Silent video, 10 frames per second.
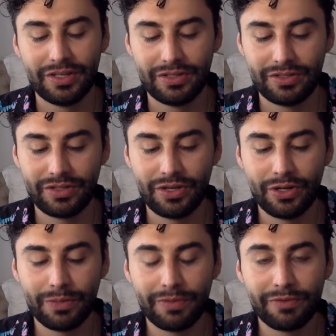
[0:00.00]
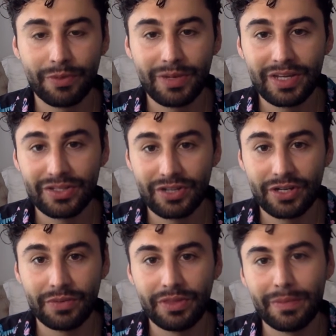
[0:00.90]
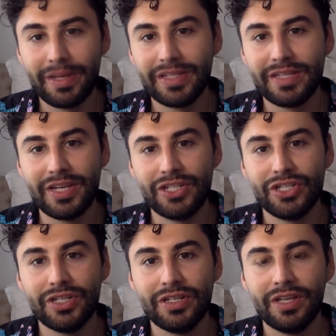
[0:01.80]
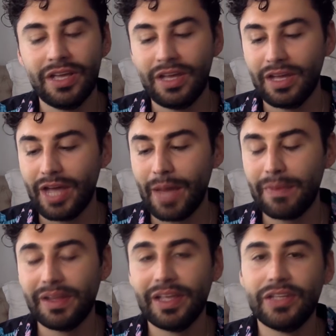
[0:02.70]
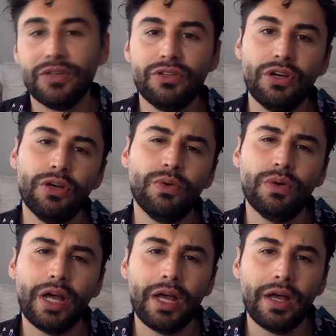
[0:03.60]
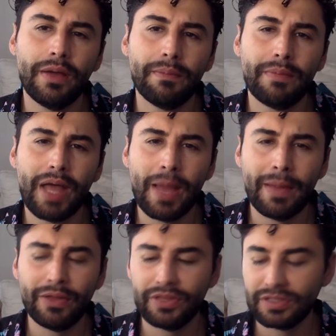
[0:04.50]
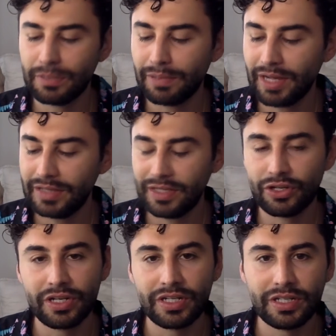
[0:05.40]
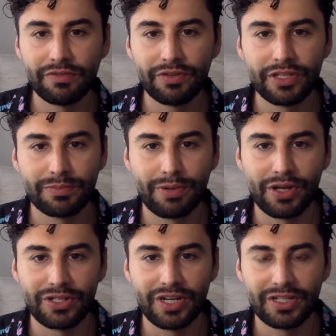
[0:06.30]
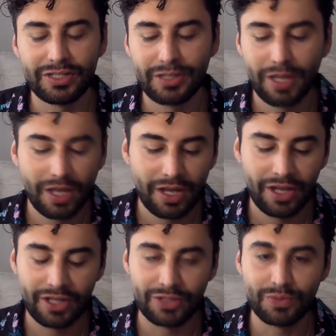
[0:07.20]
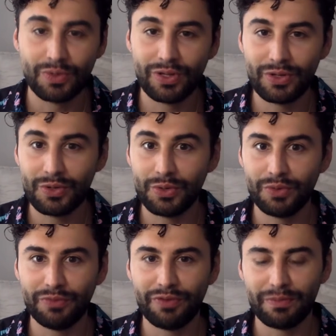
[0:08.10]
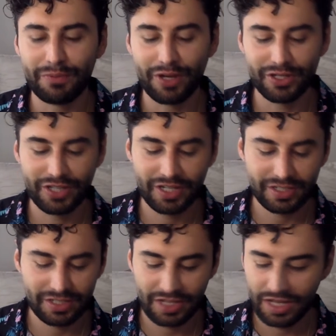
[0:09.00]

So before we get started with the meditation, I'm going to let you know about the supplies that you're going to need for this project. It's a really cool and fun project.